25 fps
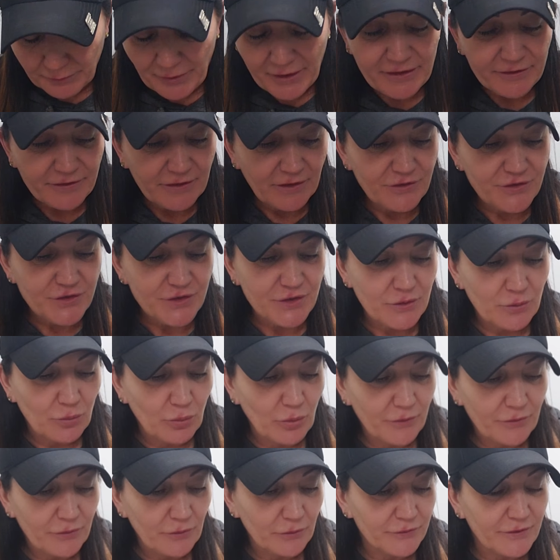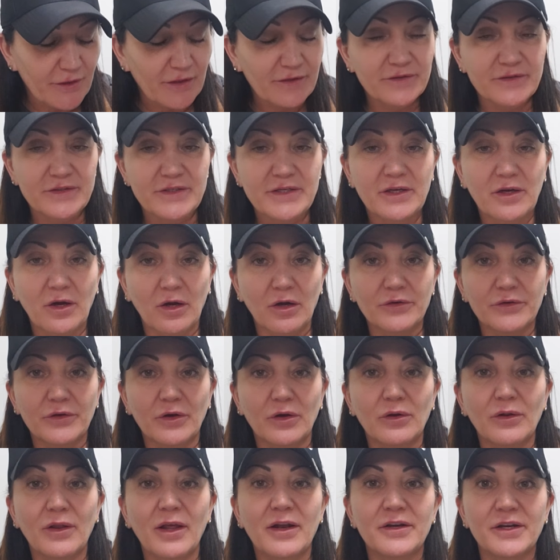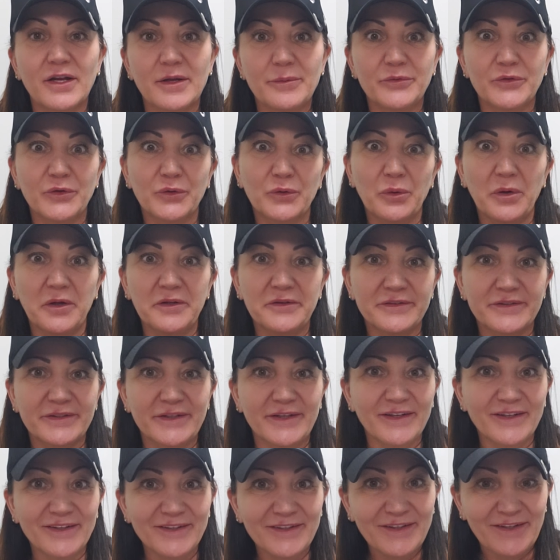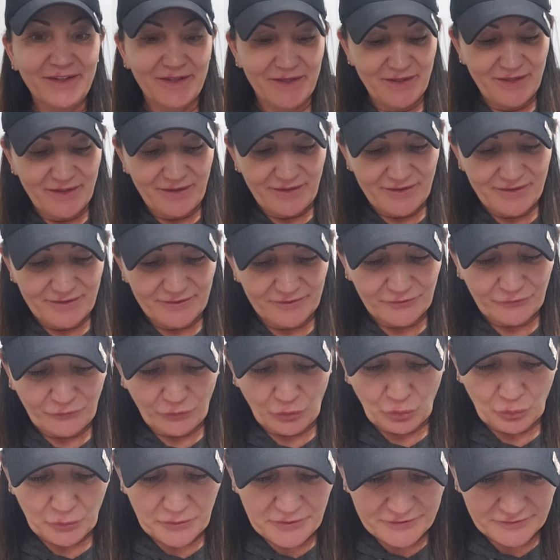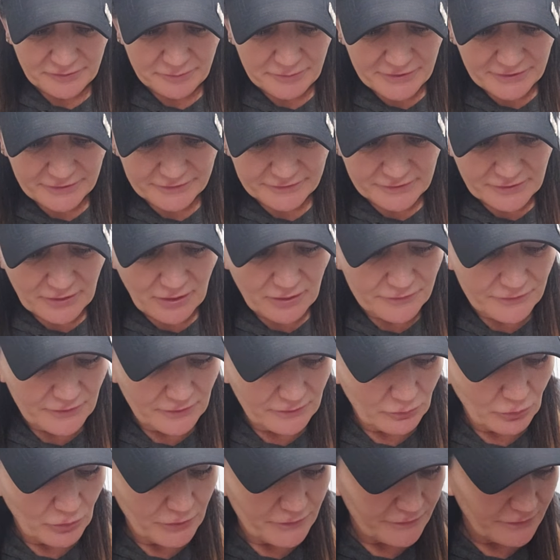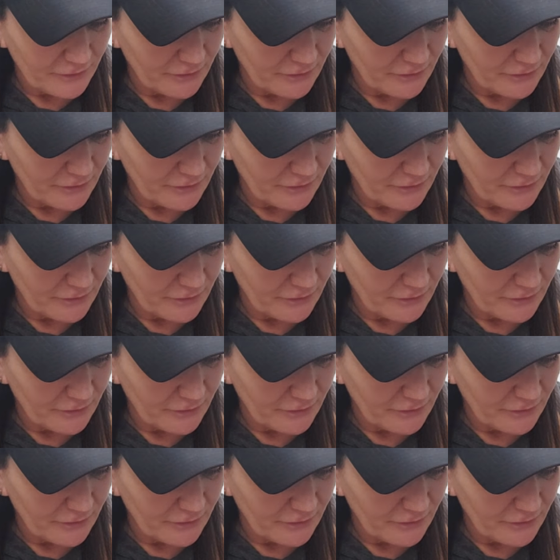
attention to what those SD cards are. A lot of times they'll go on sale, and it's for a reason, because the ones that